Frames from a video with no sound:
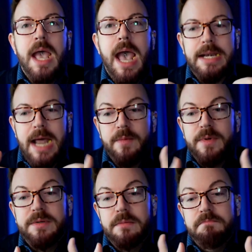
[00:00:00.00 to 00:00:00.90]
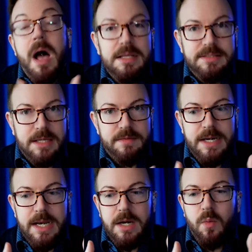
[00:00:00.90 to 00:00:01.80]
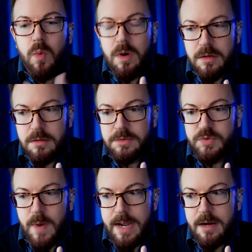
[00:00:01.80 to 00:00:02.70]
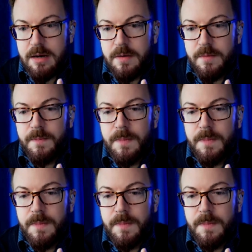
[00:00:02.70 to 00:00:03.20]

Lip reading: And I would posit that in a world where